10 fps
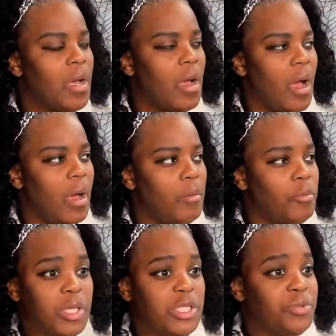
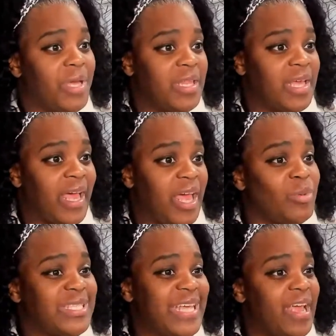really do anything. It
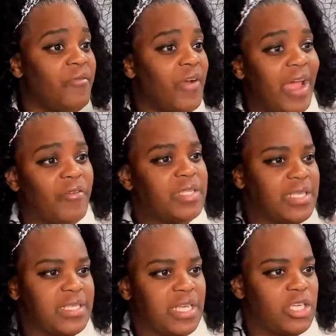was taking forever
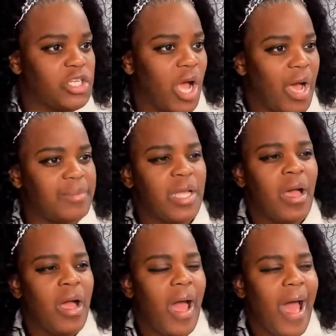to send jobs.
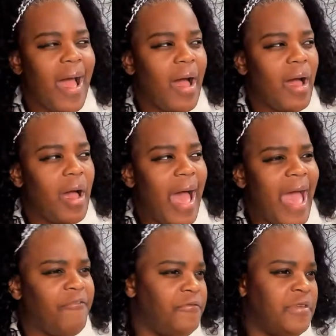
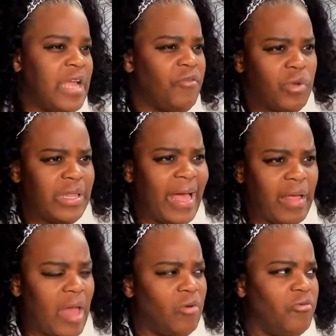I've never really, I
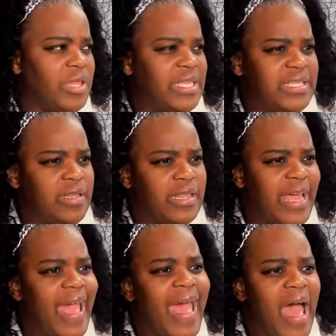don't really see that
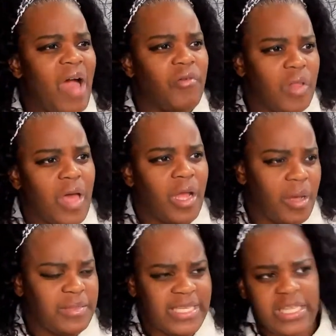they have a lot of
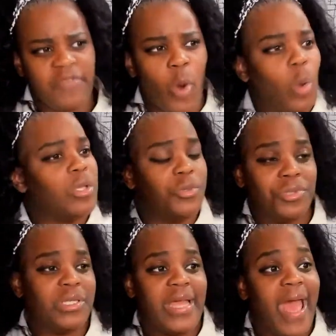updates. They've only
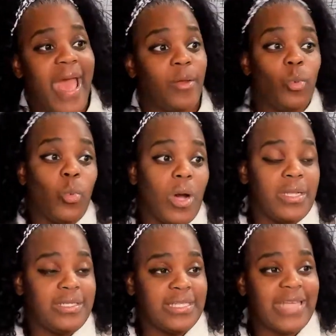really had
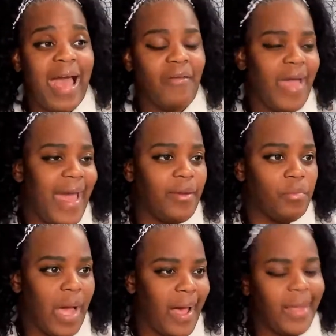one since I've had
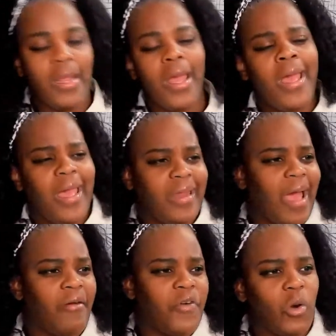mine, and
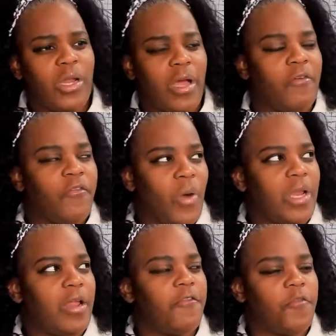I
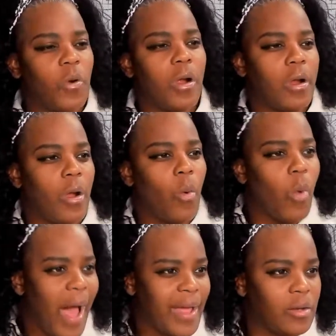avoided it for a
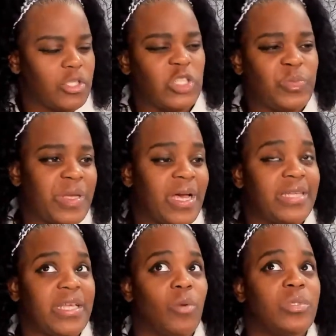while just
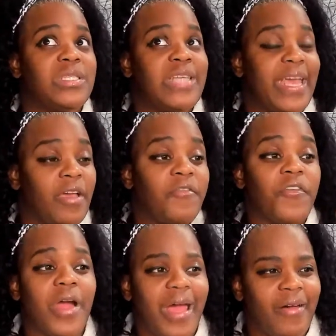because it was taking
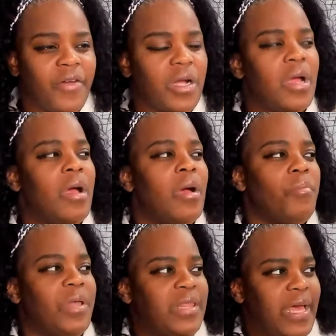forever.
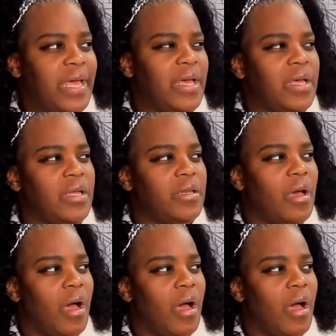But then,